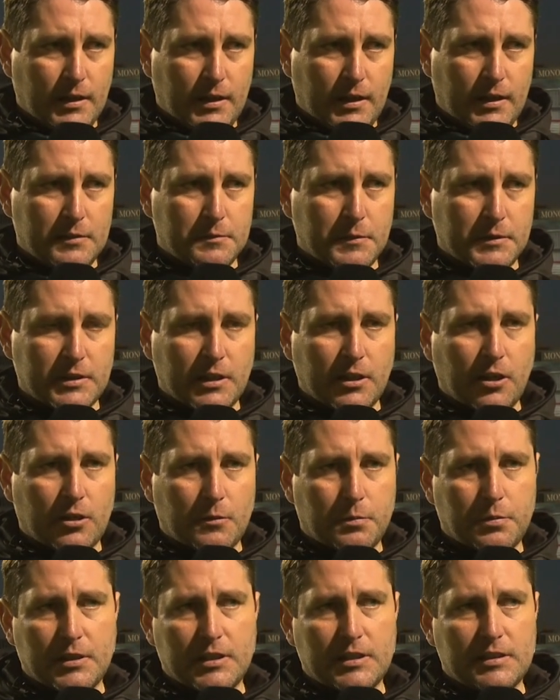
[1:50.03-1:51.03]
He's missed a lot of
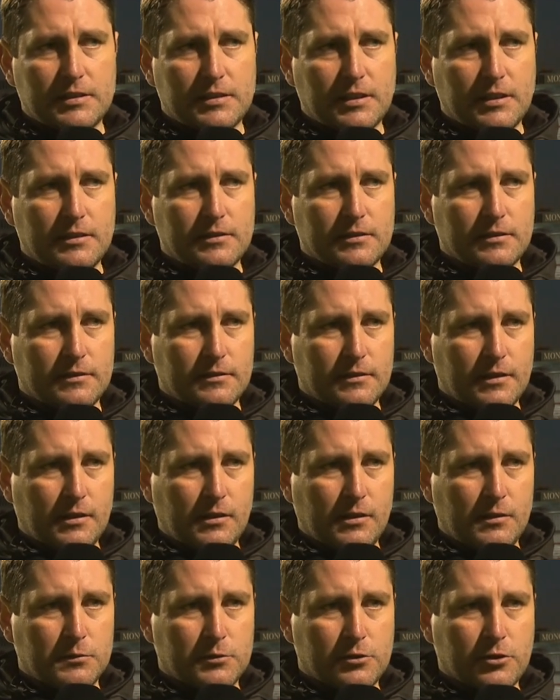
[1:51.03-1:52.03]
pre-season.
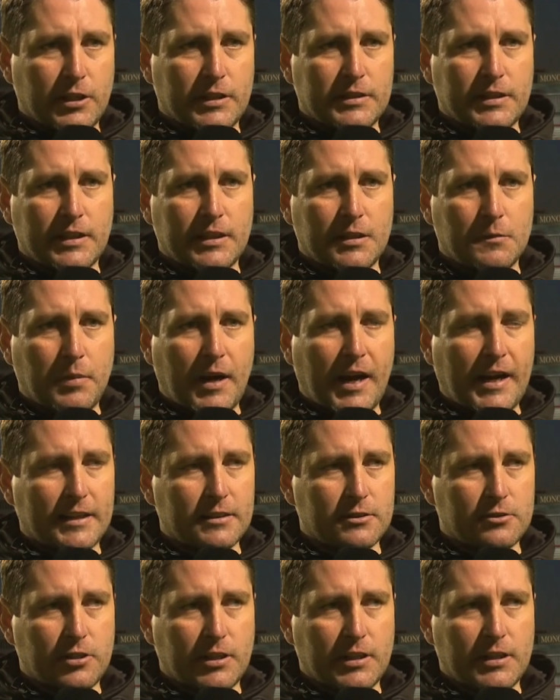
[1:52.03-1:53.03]
It was great to get him back in
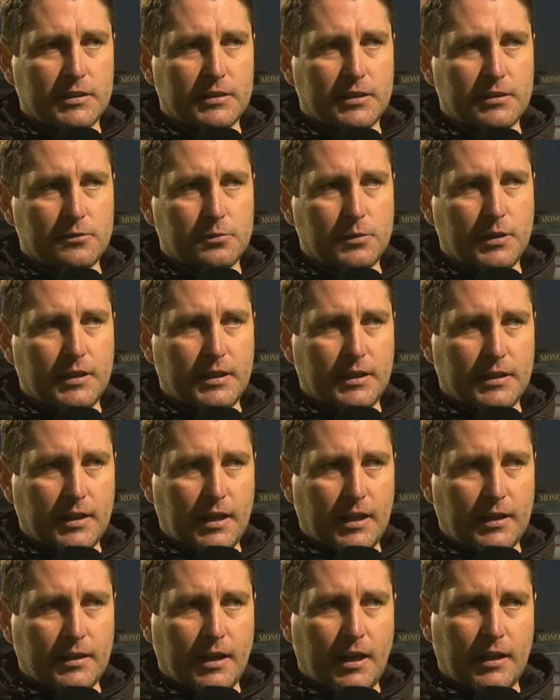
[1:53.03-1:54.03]
training this week
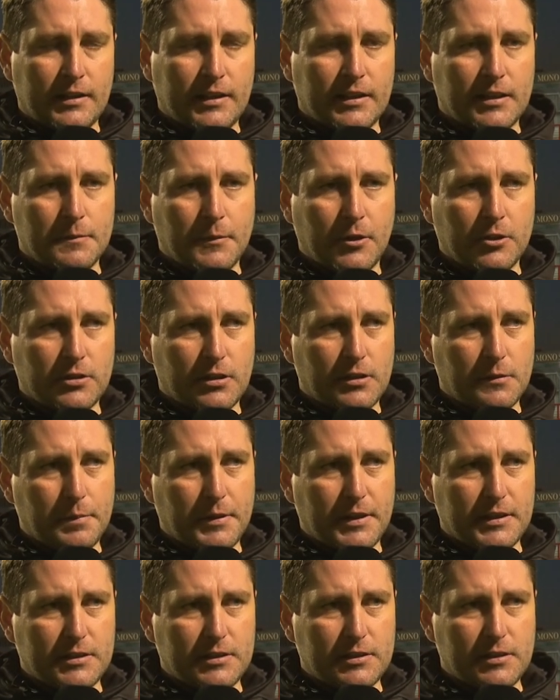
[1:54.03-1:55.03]
and get him onto the
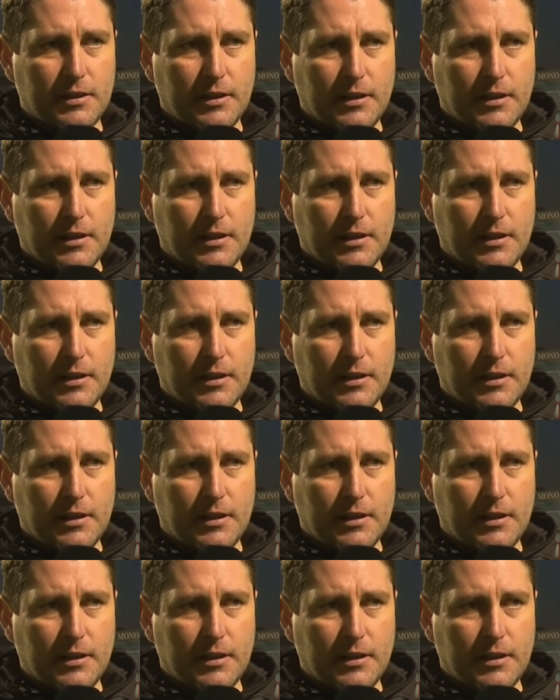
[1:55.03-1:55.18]
pitch.